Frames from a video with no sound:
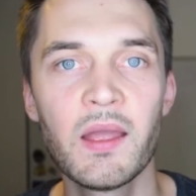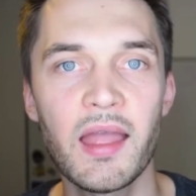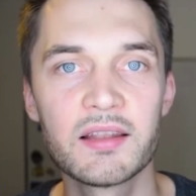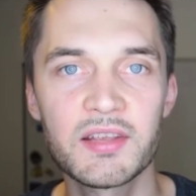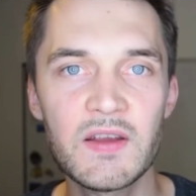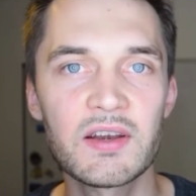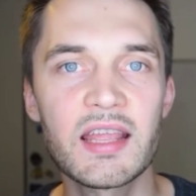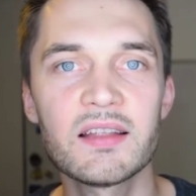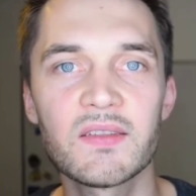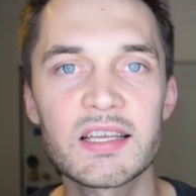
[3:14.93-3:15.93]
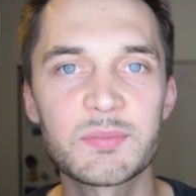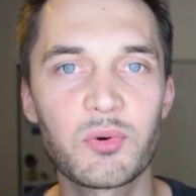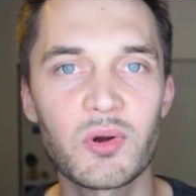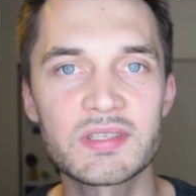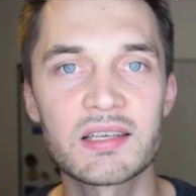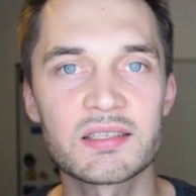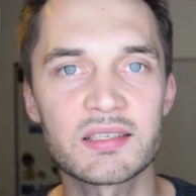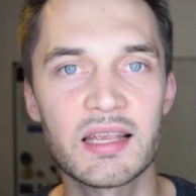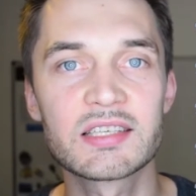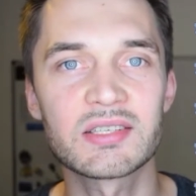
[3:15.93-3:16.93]
And here again, this
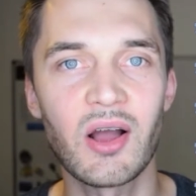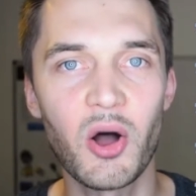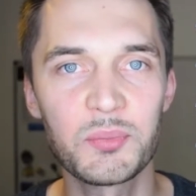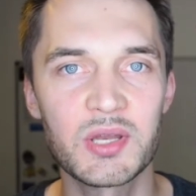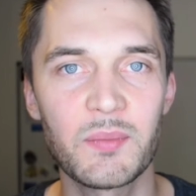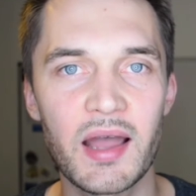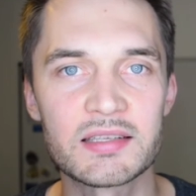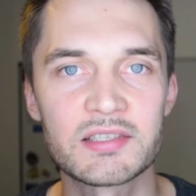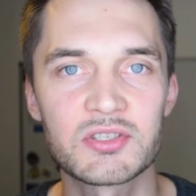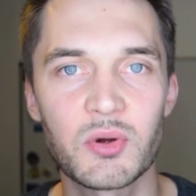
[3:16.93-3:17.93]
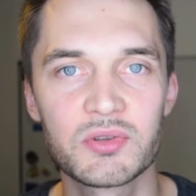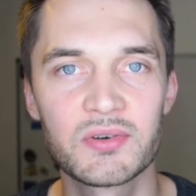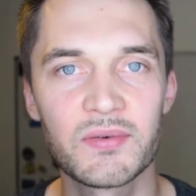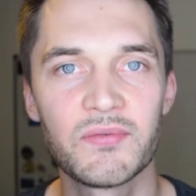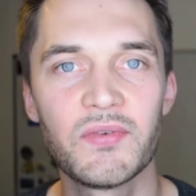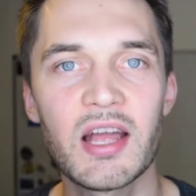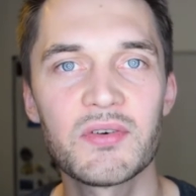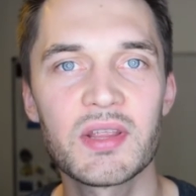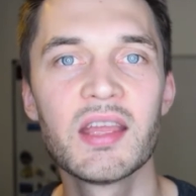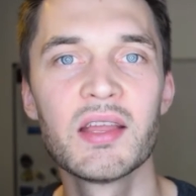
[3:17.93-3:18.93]
process is optimized, so there are
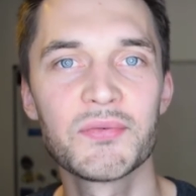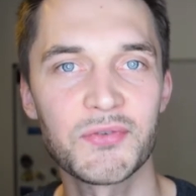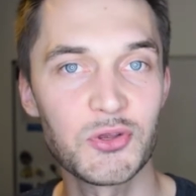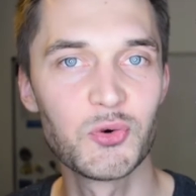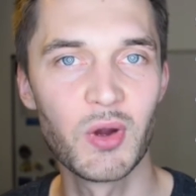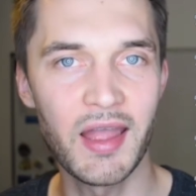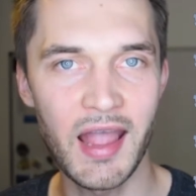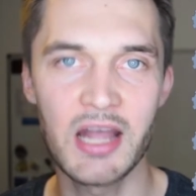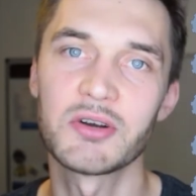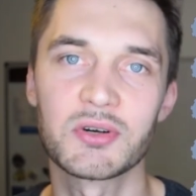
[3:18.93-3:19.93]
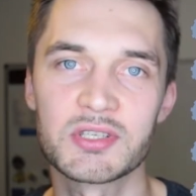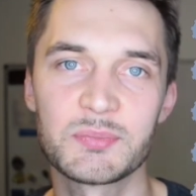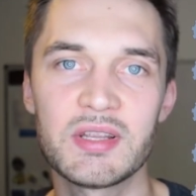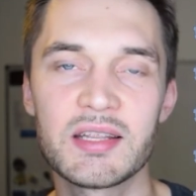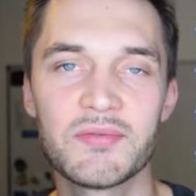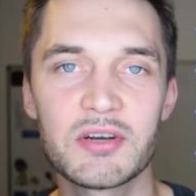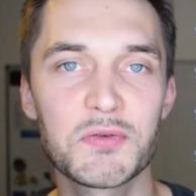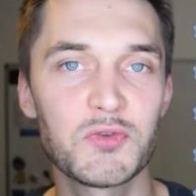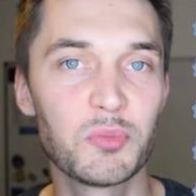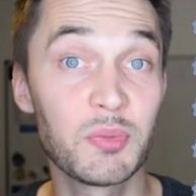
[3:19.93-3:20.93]
very few errors, meaning very
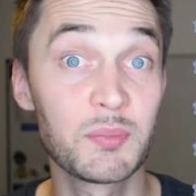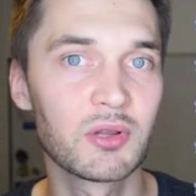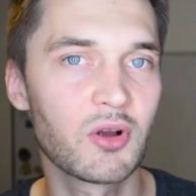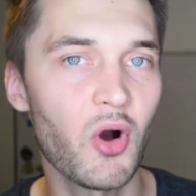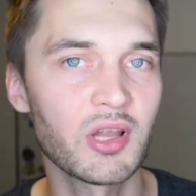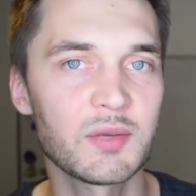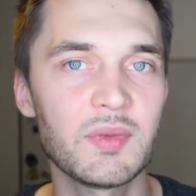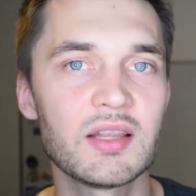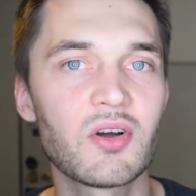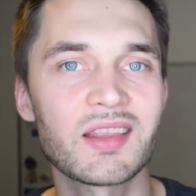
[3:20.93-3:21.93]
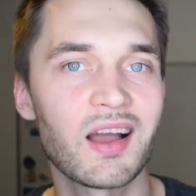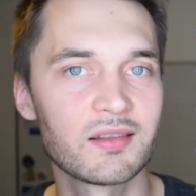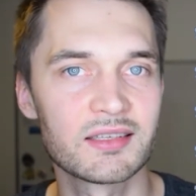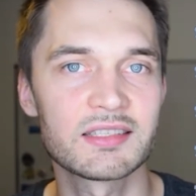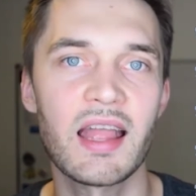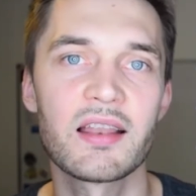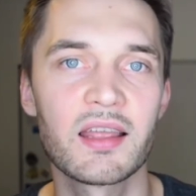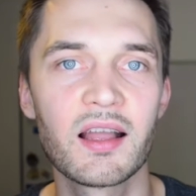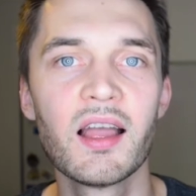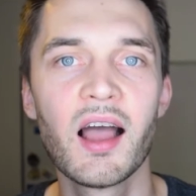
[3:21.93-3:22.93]
few people calling me not
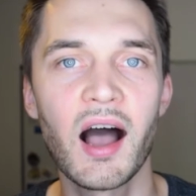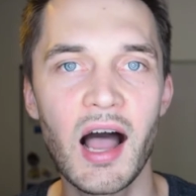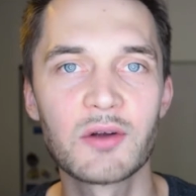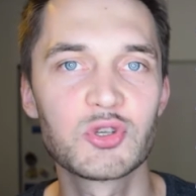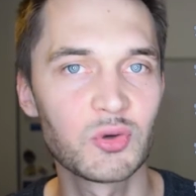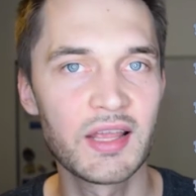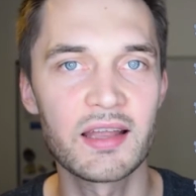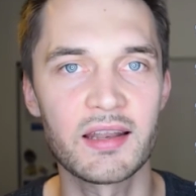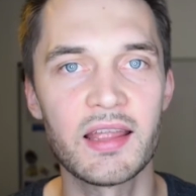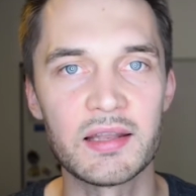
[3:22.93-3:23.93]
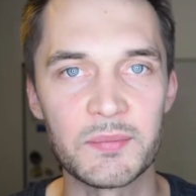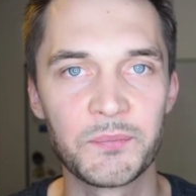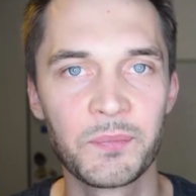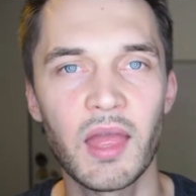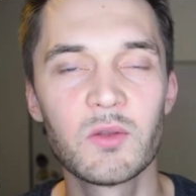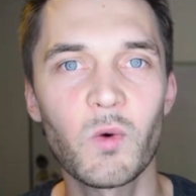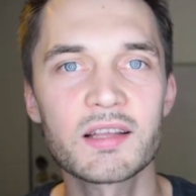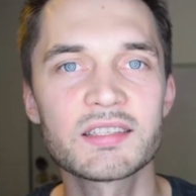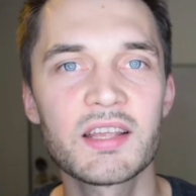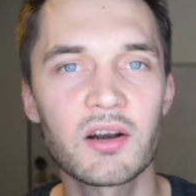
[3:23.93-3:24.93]
understanding how to get in. And
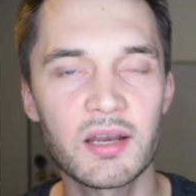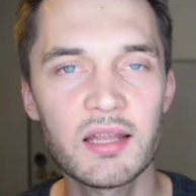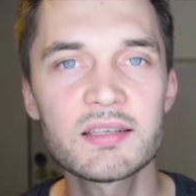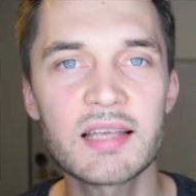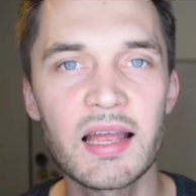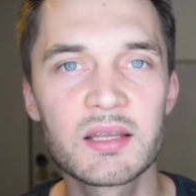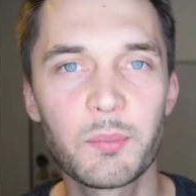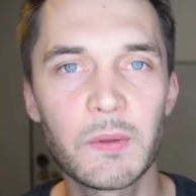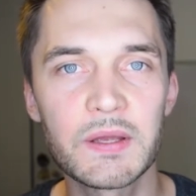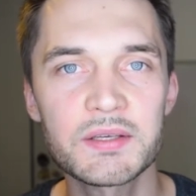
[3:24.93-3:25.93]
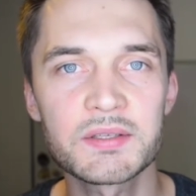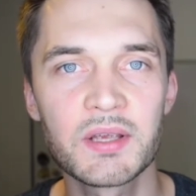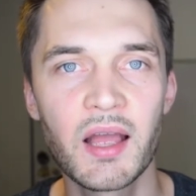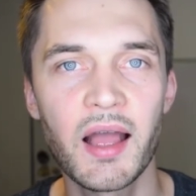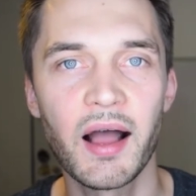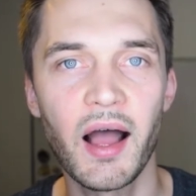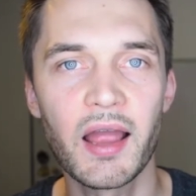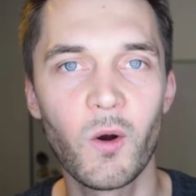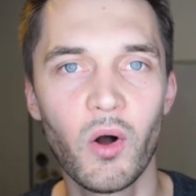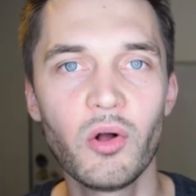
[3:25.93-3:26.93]
once they are inside the place,
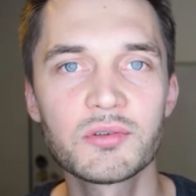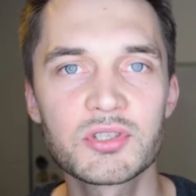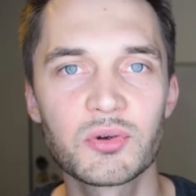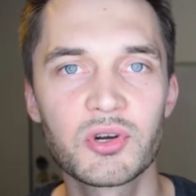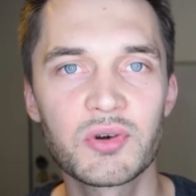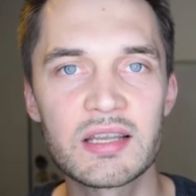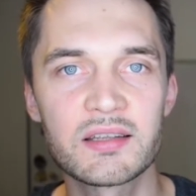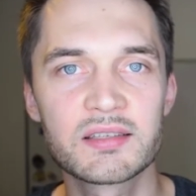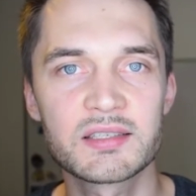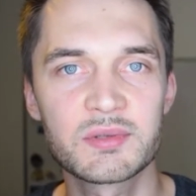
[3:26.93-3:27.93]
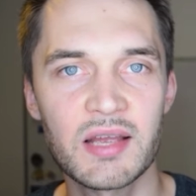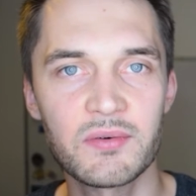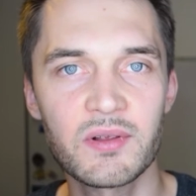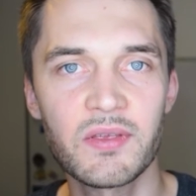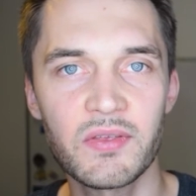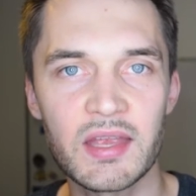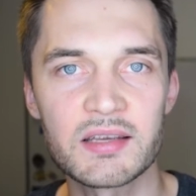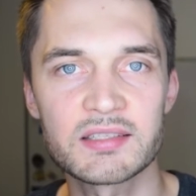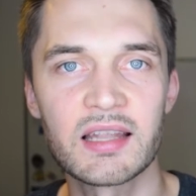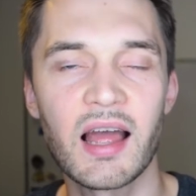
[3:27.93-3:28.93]
I also created several
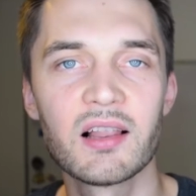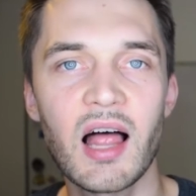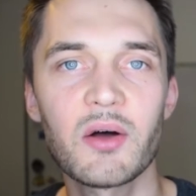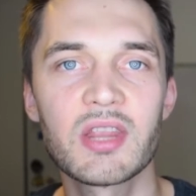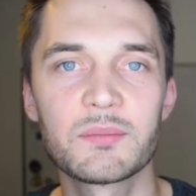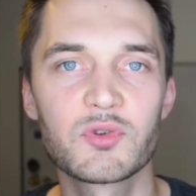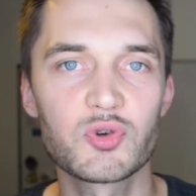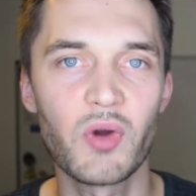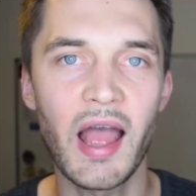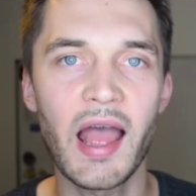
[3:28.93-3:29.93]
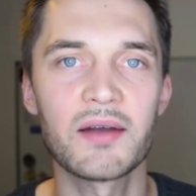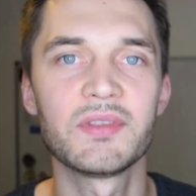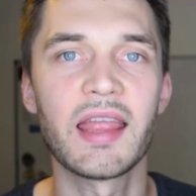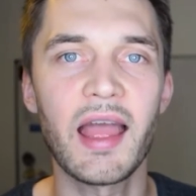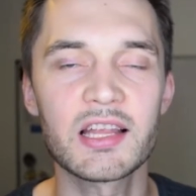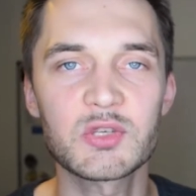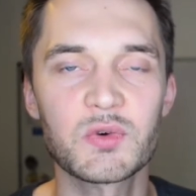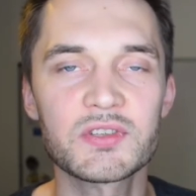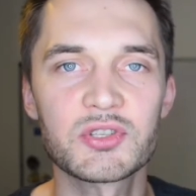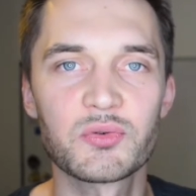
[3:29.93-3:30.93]
things that allow them to have the
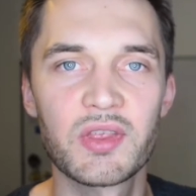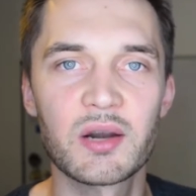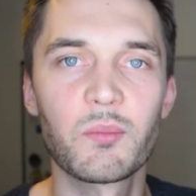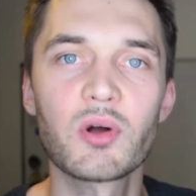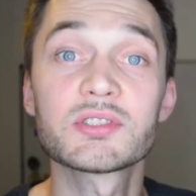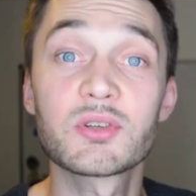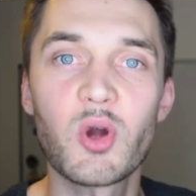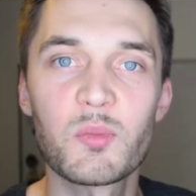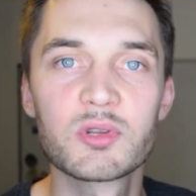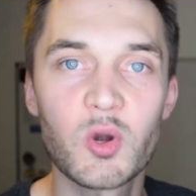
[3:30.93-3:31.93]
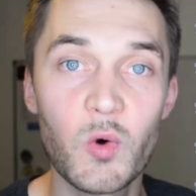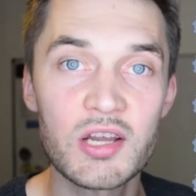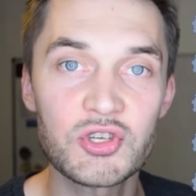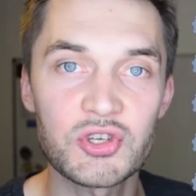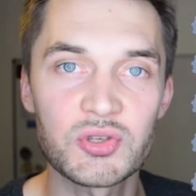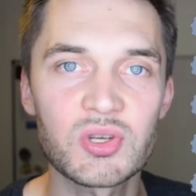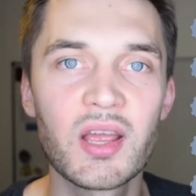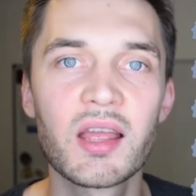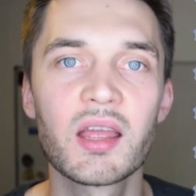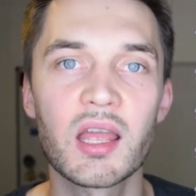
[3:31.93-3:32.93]
answers to their most common questions,
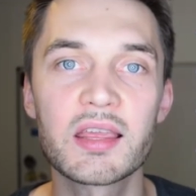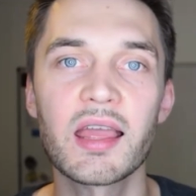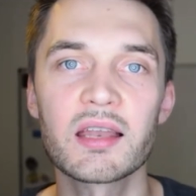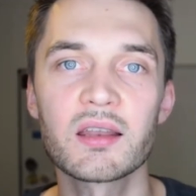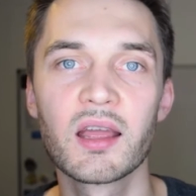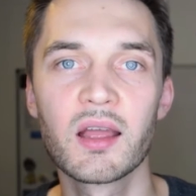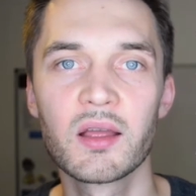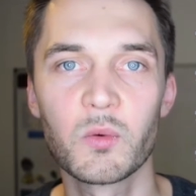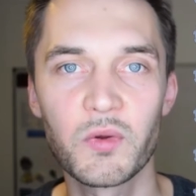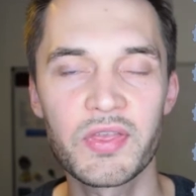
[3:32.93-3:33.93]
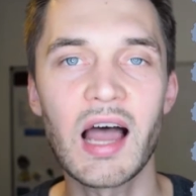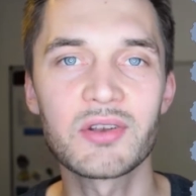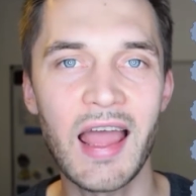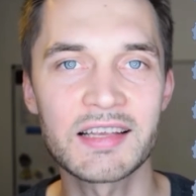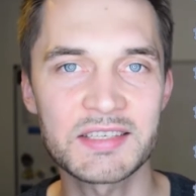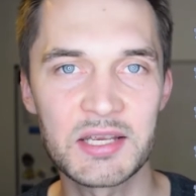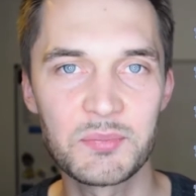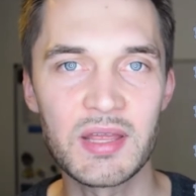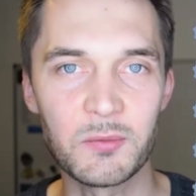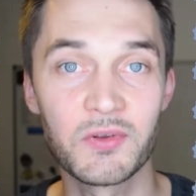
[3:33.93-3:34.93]
again, without asking
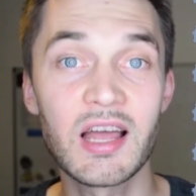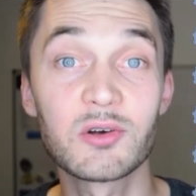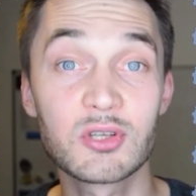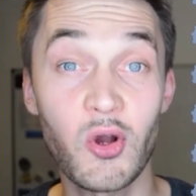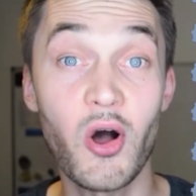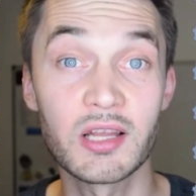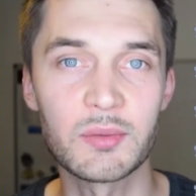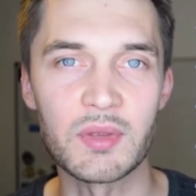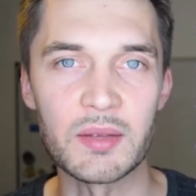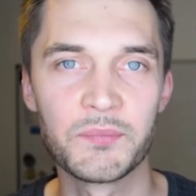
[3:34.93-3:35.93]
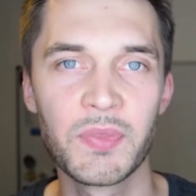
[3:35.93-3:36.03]
me, without calling me.